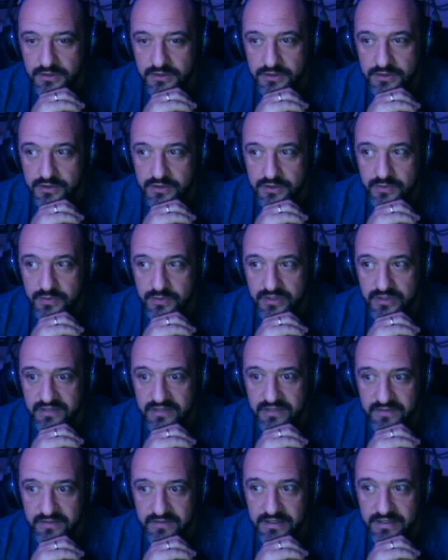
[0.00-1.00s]
So we
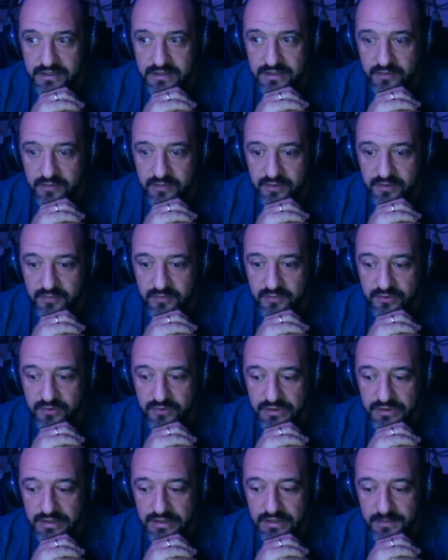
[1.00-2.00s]
give it a little bit more
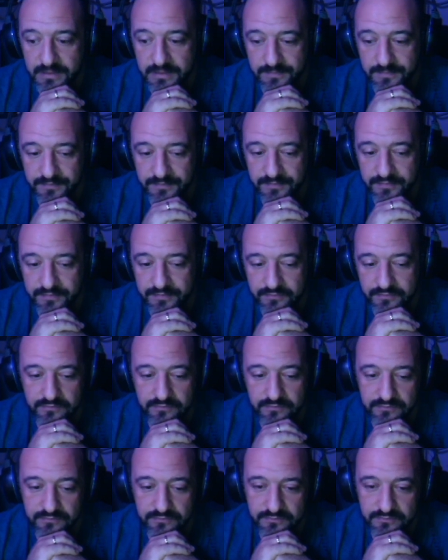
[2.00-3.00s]
time.
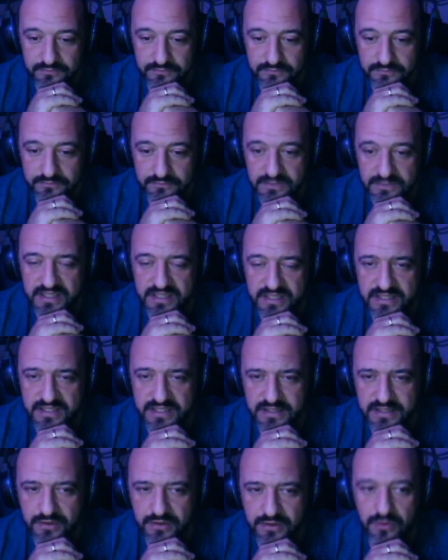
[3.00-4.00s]
It doesn't
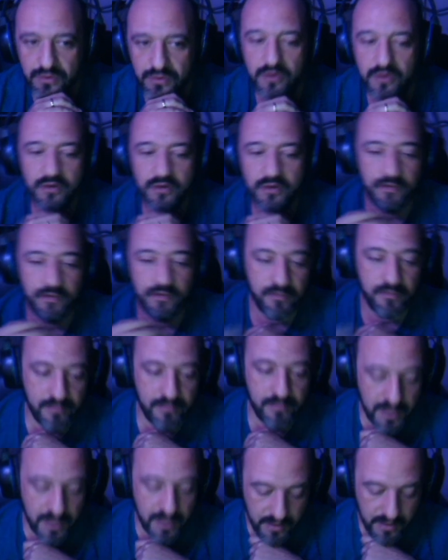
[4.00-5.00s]
take too long,
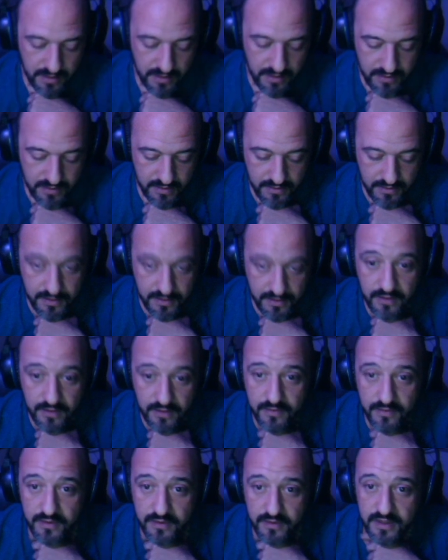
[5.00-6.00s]
but yeah,
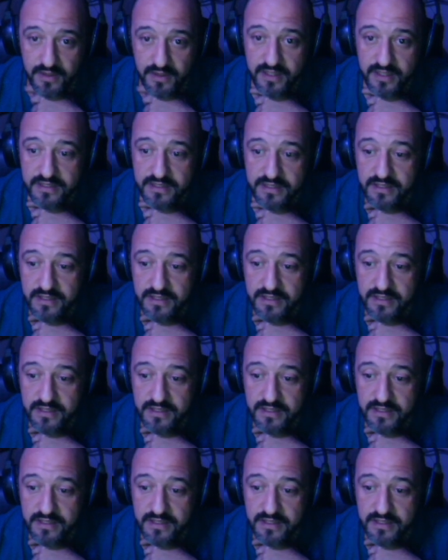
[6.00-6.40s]
it does